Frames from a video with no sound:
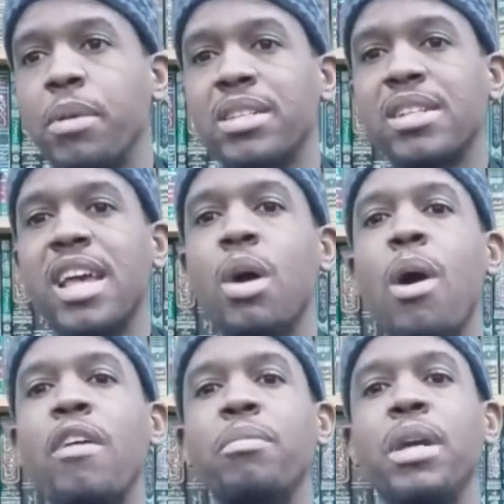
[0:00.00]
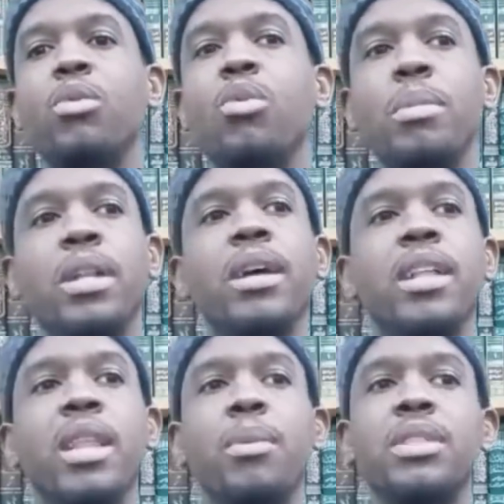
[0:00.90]
because a second wife means a woman
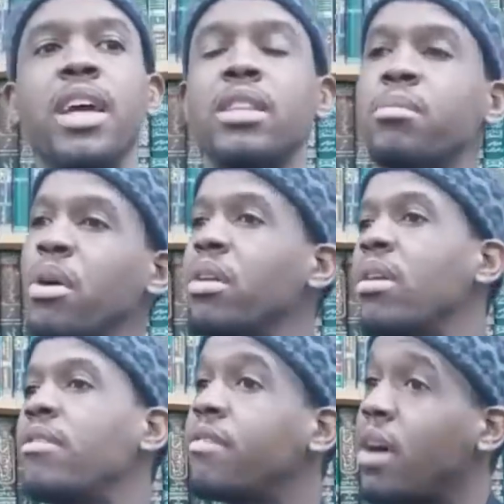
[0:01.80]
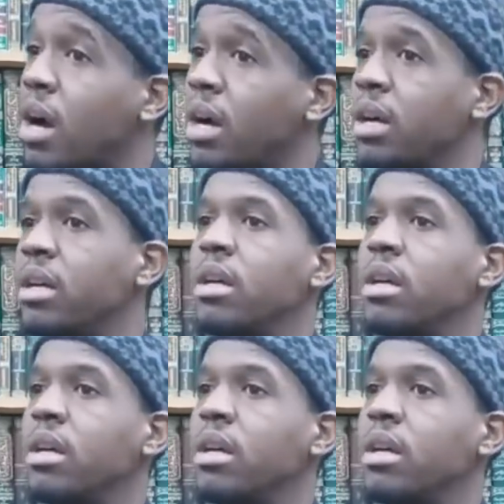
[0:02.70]
that would take the burden off of her